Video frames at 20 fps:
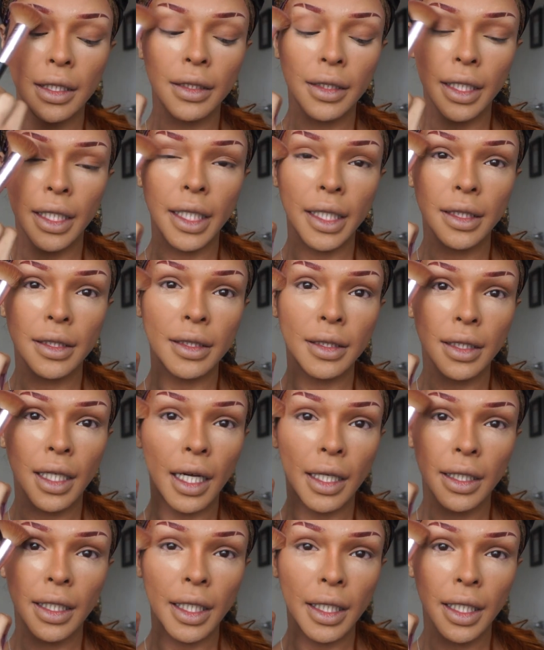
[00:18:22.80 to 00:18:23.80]
To do this,
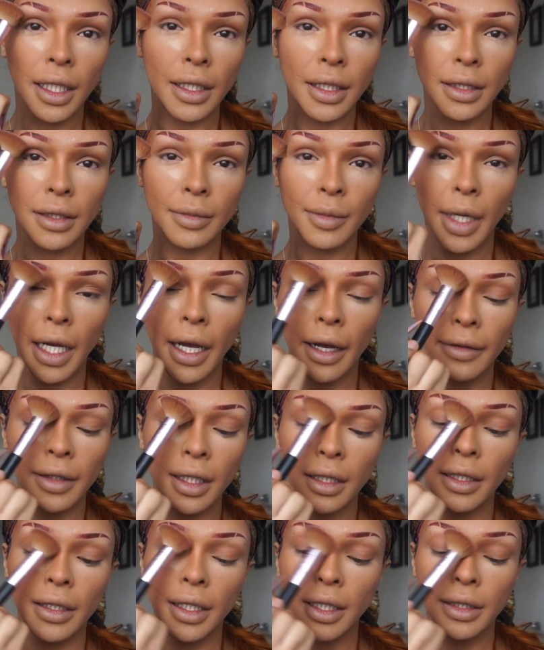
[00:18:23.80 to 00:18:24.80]
I think I just might have
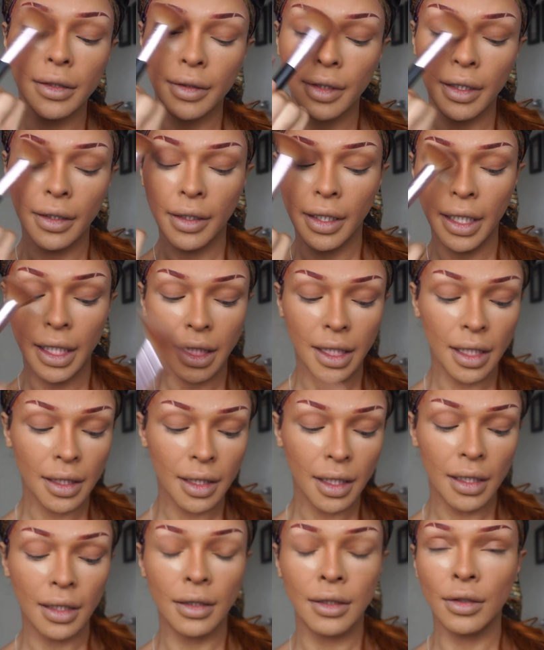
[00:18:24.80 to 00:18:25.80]
to do this real quick.
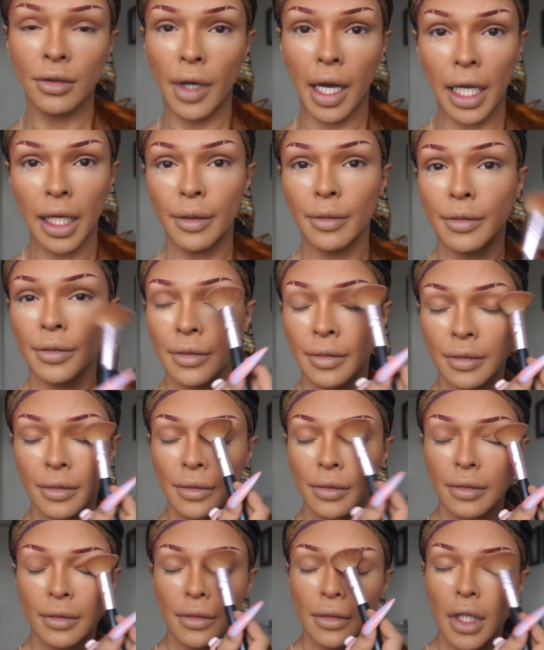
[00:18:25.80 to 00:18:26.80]
Just a little swipe.
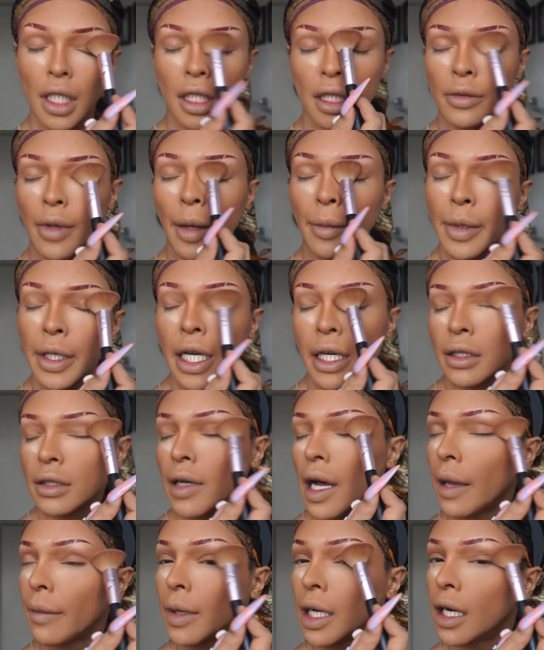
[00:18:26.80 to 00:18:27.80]
Swipe or no
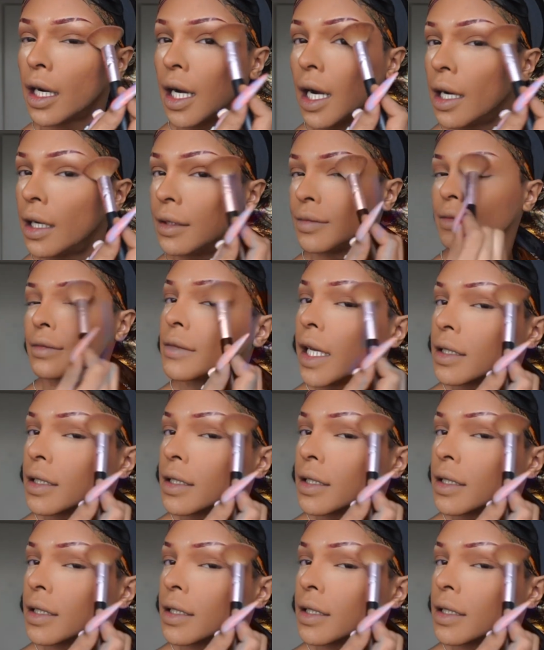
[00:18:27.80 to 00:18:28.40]
swiping, girl.